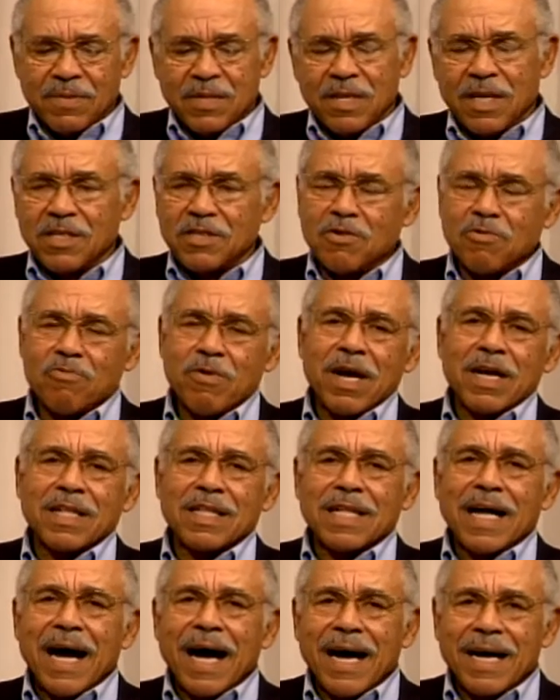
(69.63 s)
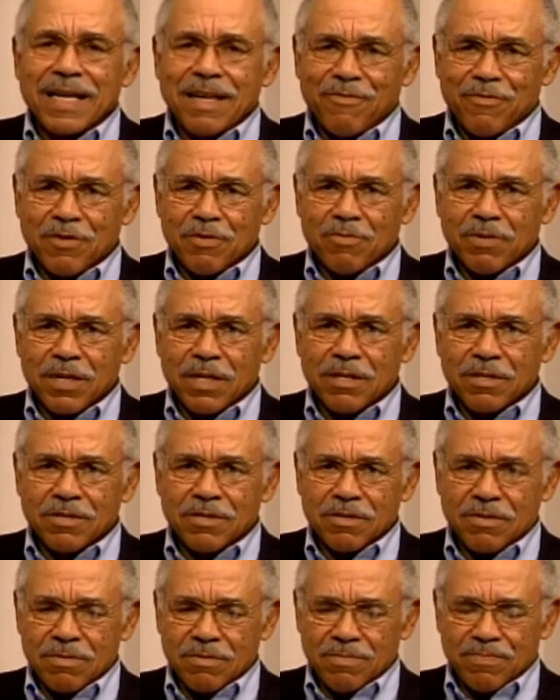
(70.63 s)
a direct line, if you will,
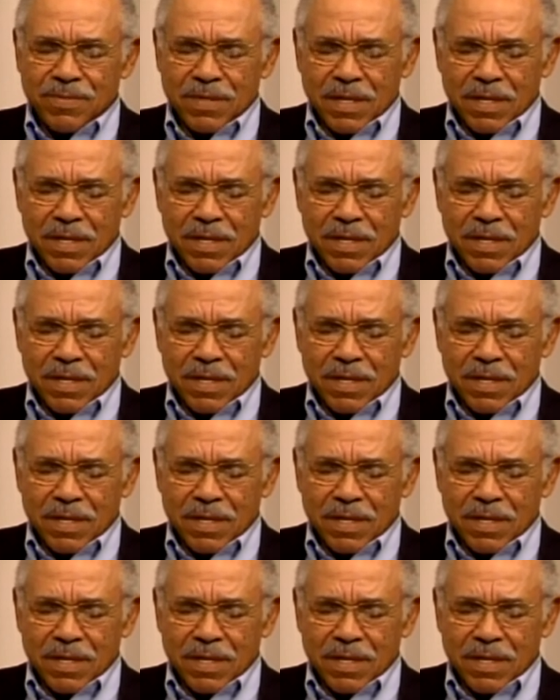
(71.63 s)
to